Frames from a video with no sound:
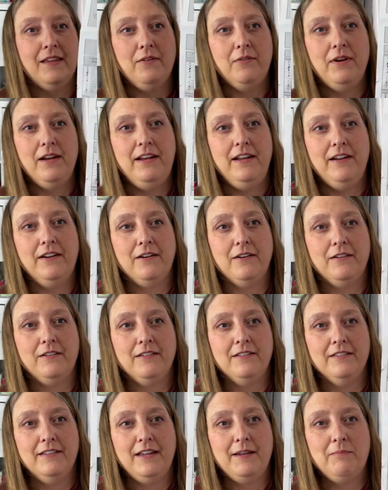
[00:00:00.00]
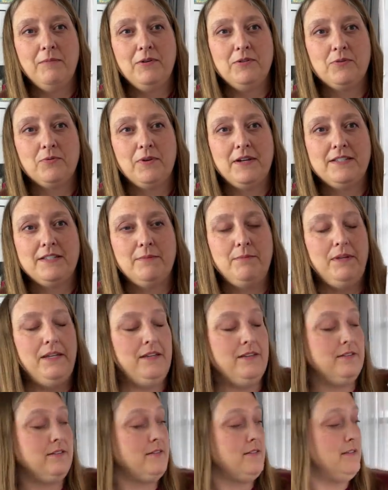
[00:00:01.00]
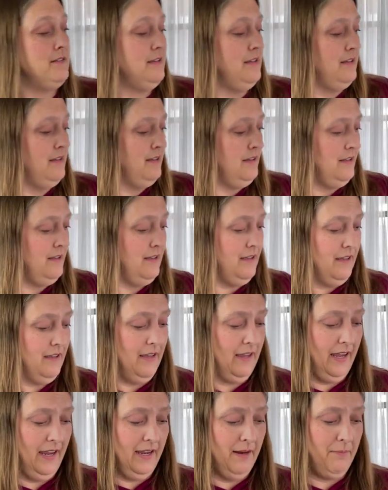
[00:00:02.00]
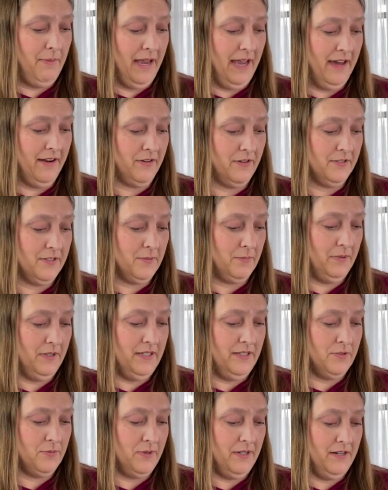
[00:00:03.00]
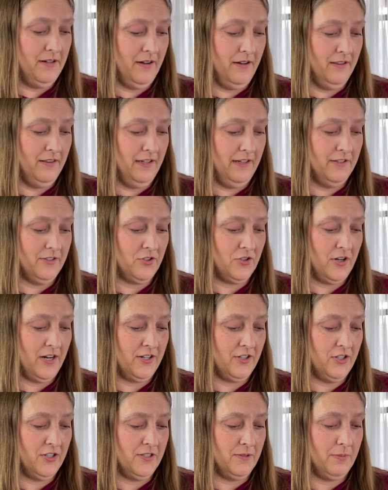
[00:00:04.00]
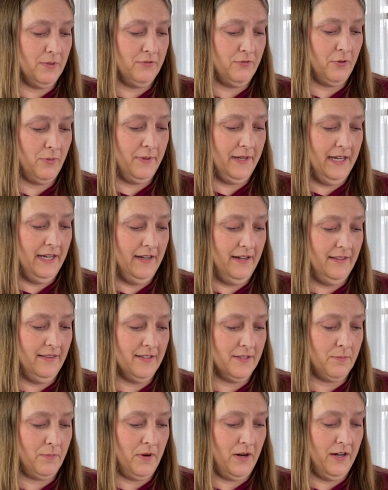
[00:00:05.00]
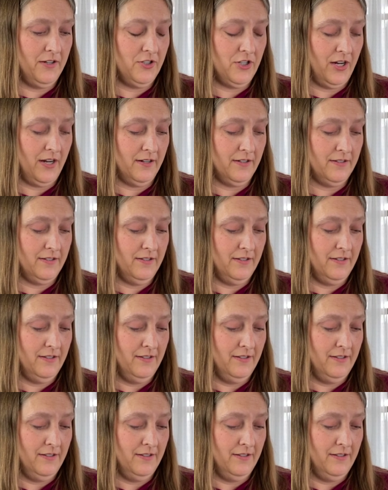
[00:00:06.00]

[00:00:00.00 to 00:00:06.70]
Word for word: right here, like most recipes and patterns, please read all the instructions before beginning this project.